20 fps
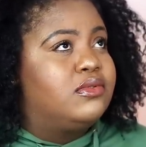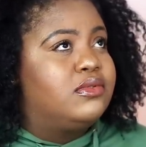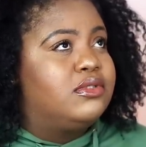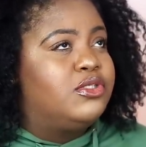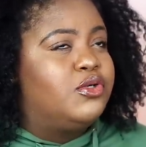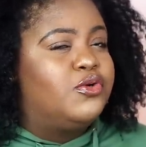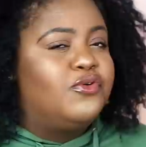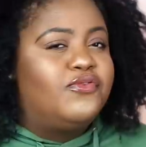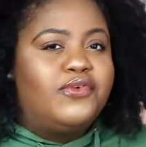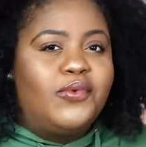
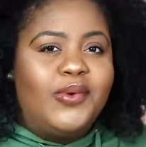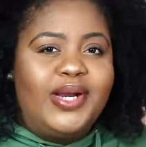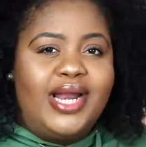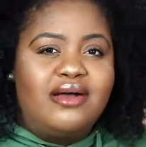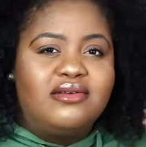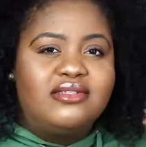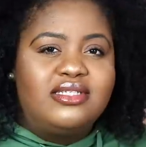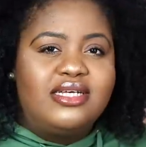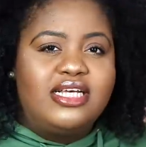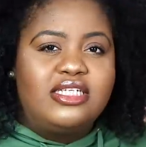2 fluid
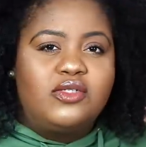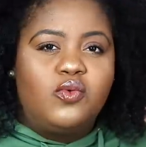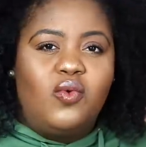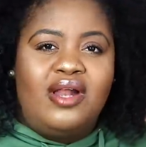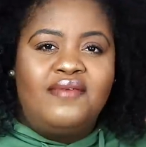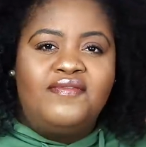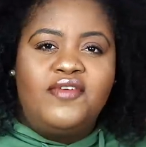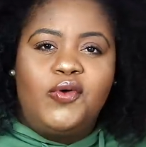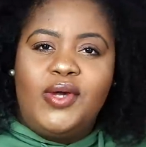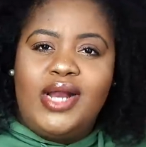ounces,
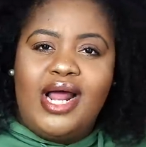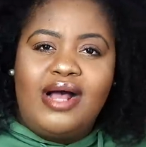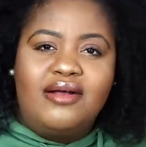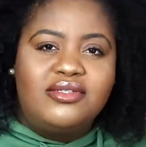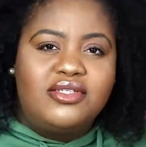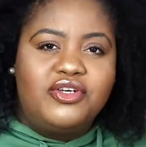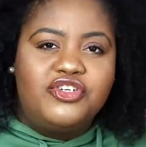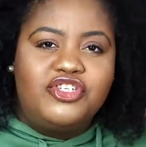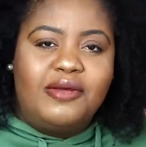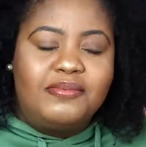1 fluid
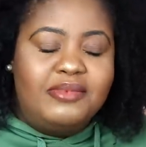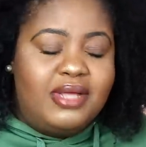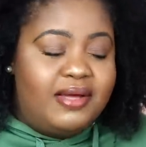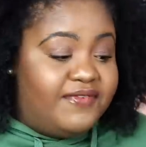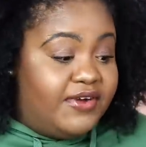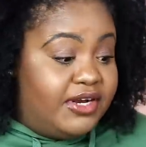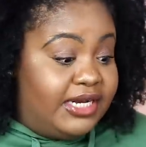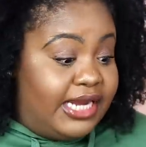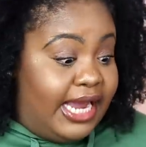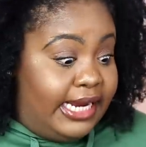ounce or something
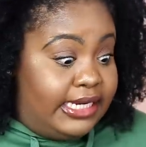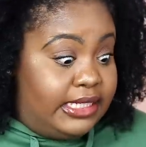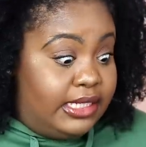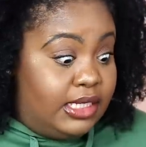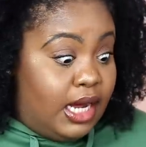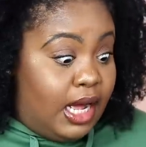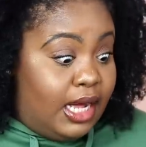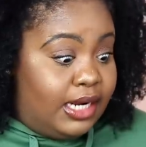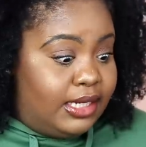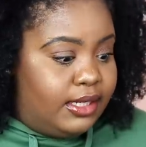for $90
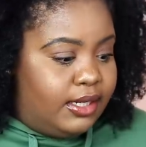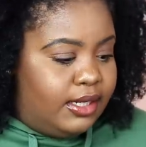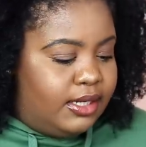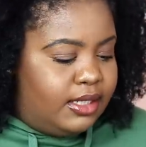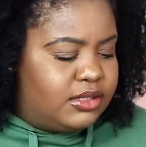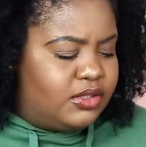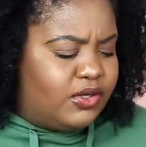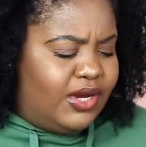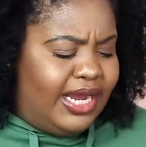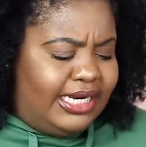
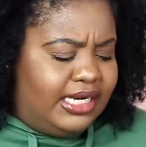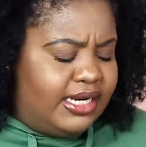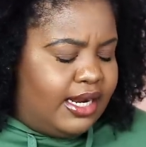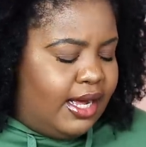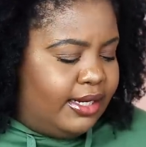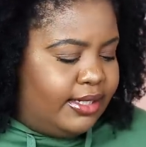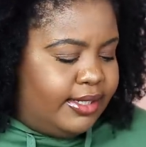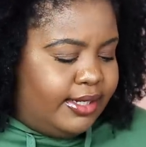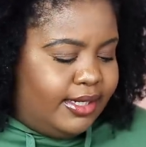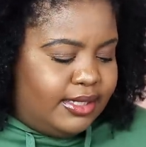or
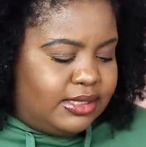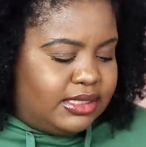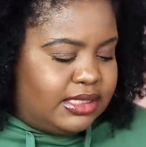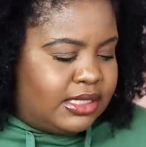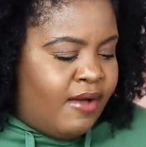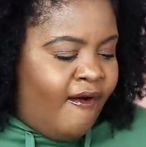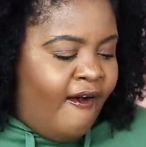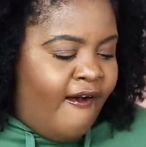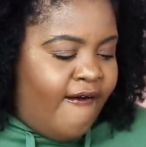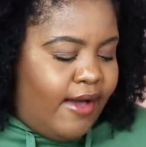$80.
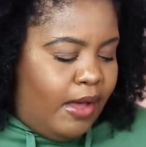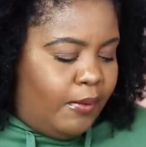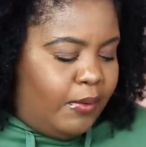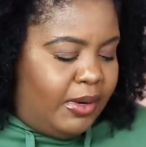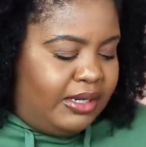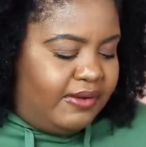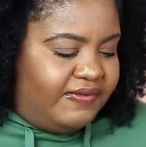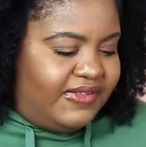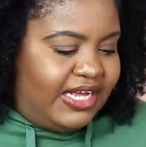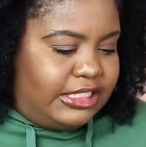I
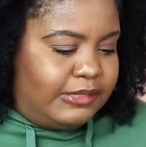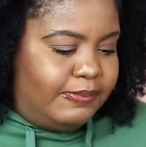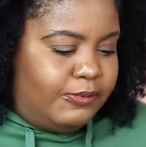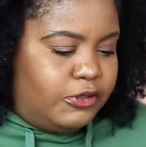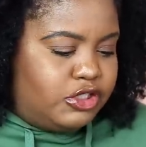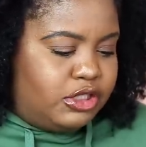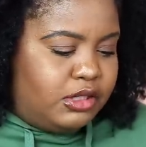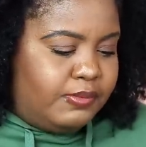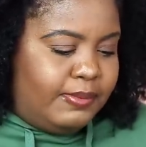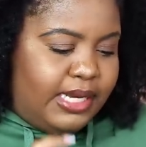wonder if that's
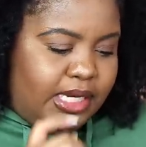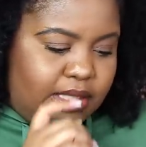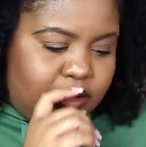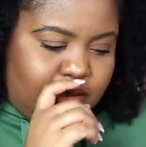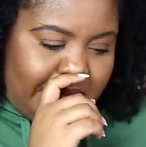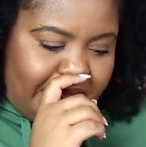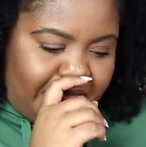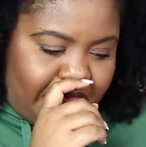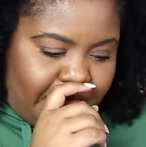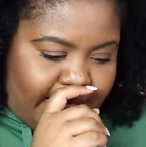supposed to be a
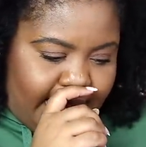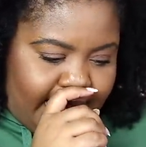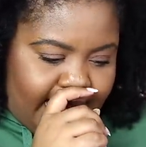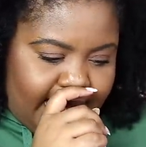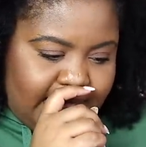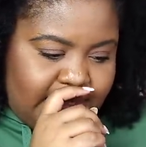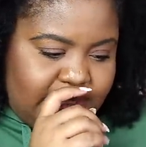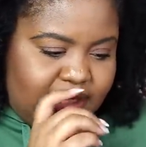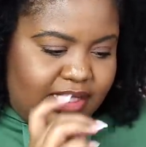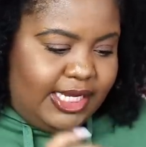dupe for
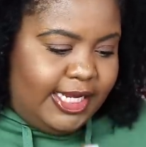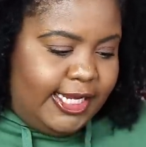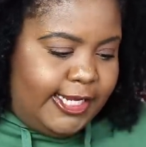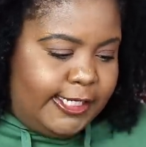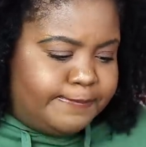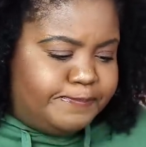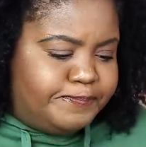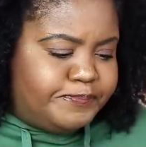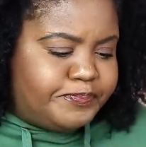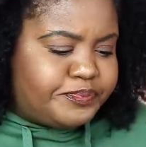
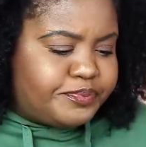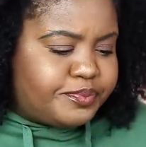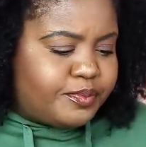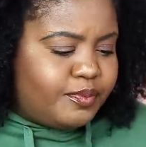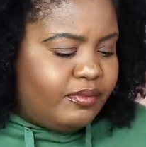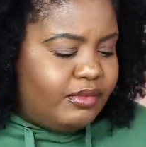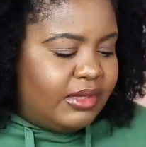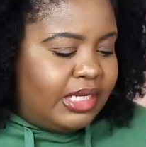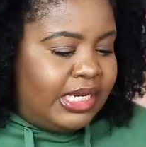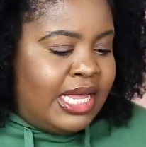K18.
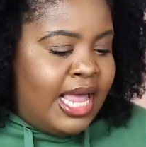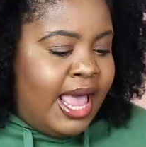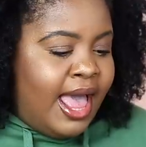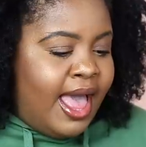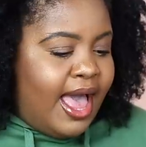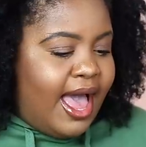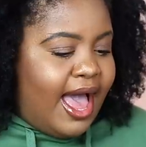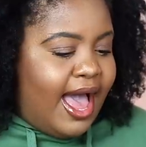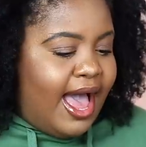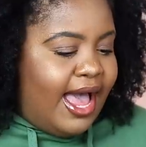
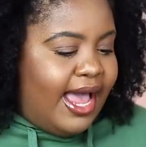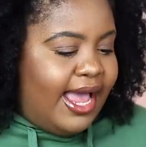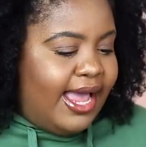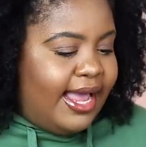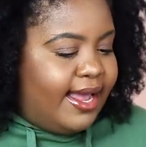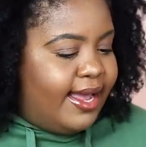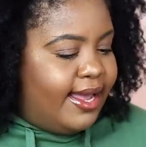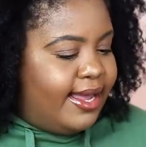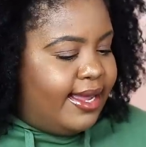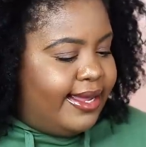
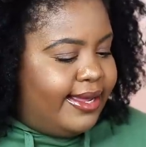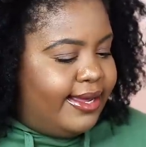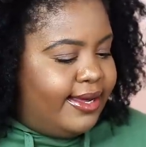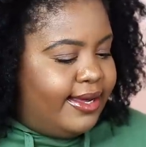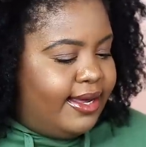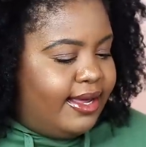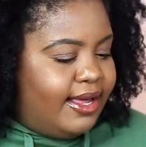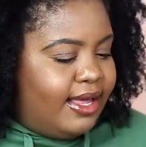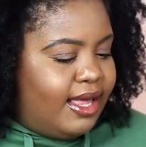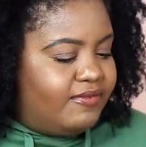
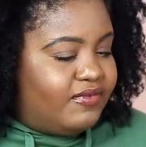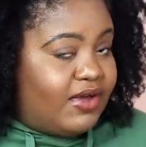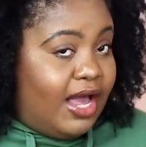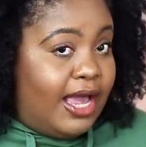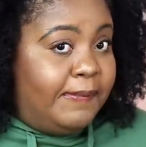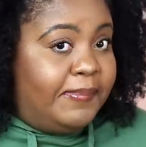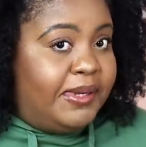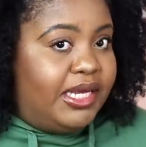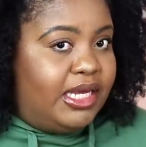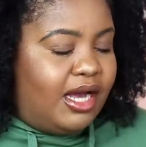I have
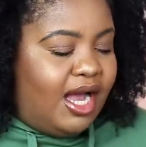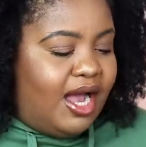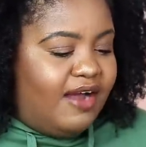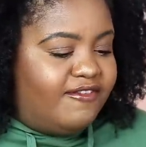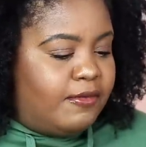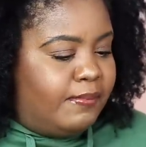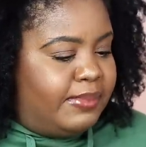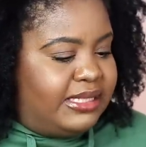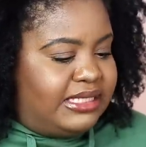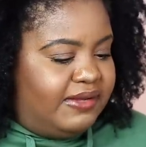gotten PR
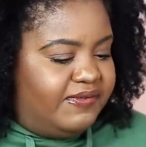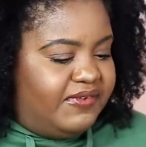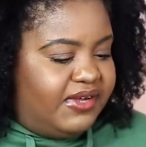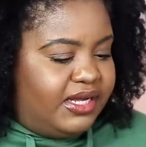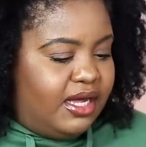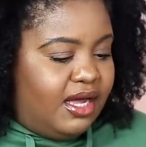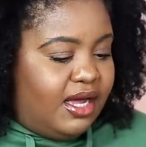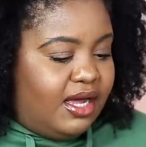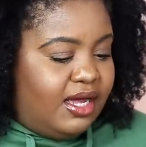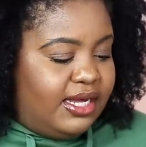from
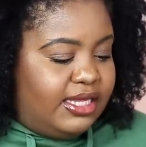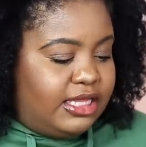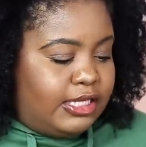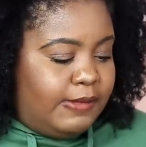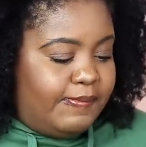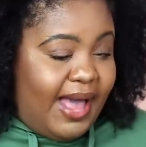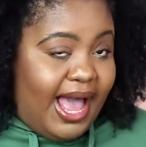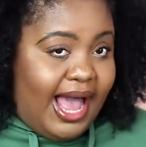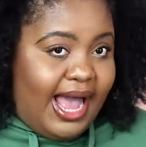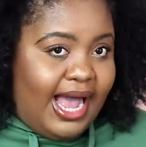Pacifica in the
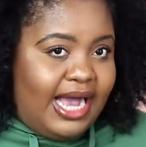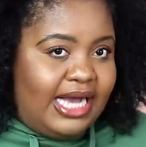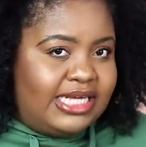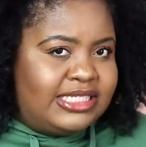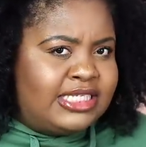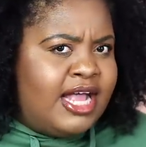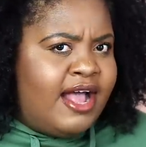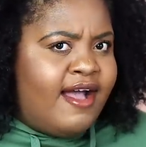past.